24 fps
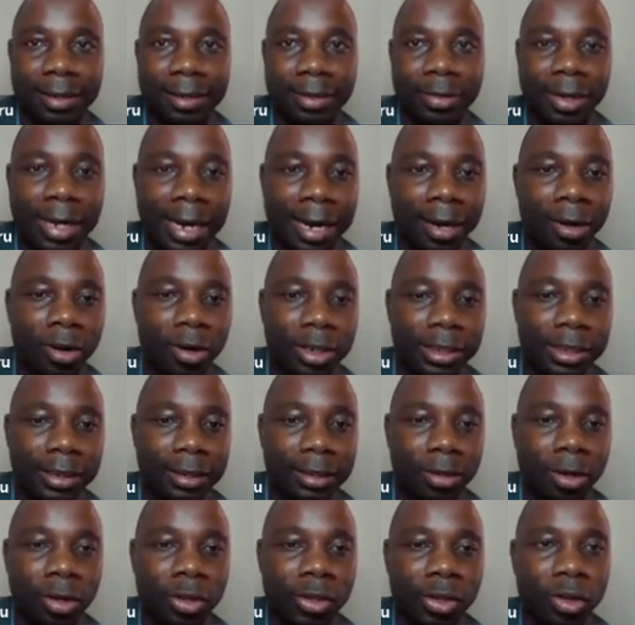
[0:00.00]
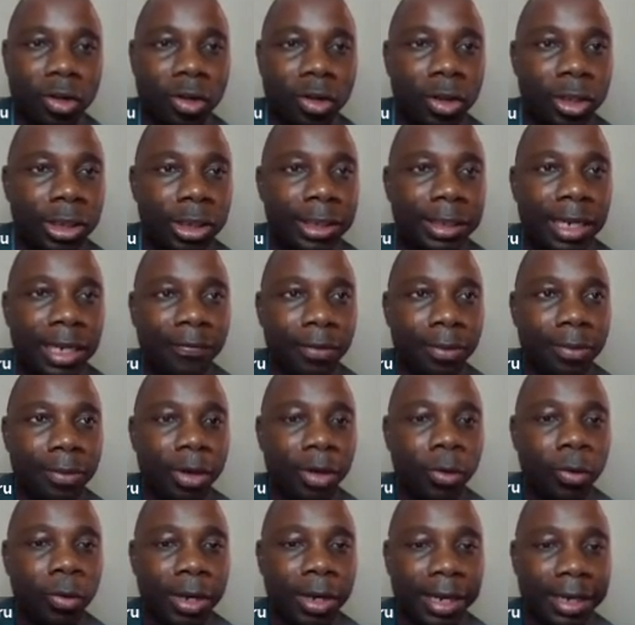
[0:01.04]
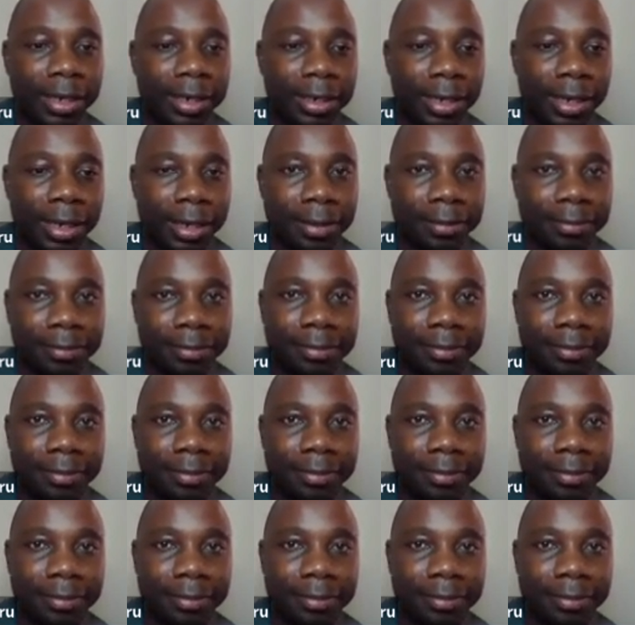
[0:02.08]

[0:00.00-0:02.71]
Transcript: You can unshare from your own hand there.